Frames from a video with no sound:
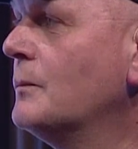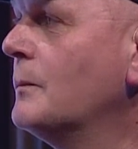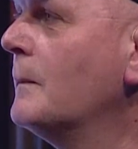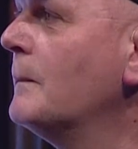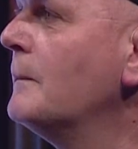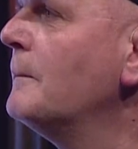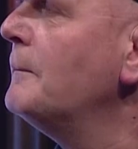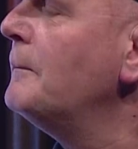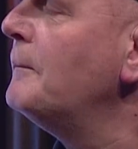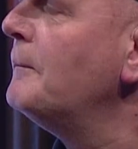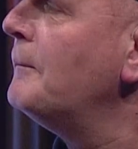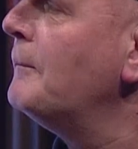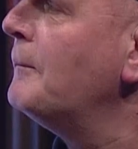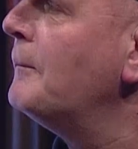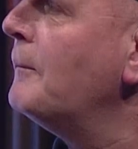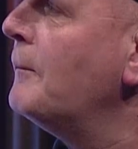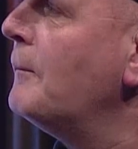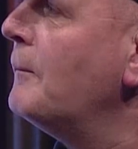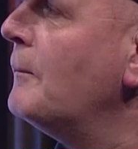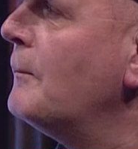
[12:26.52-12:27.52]
What are some of the
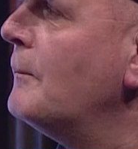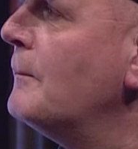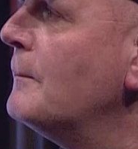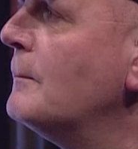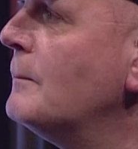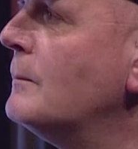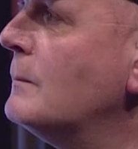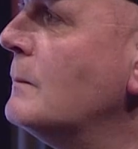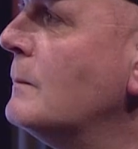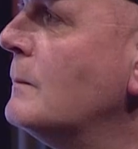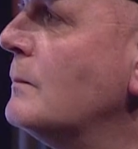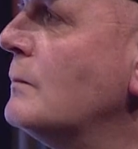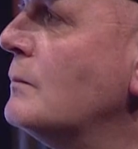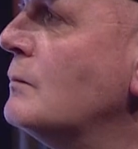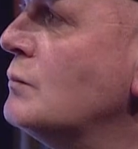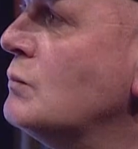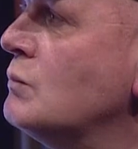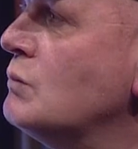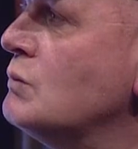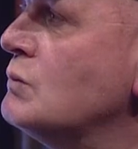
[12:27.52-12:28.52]
things that you
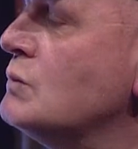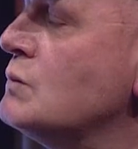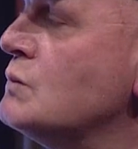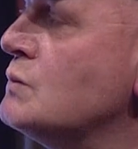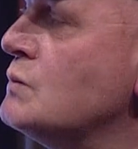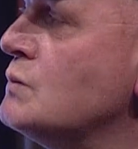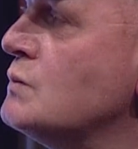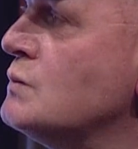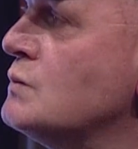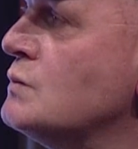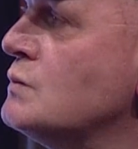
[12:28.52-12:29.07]
tell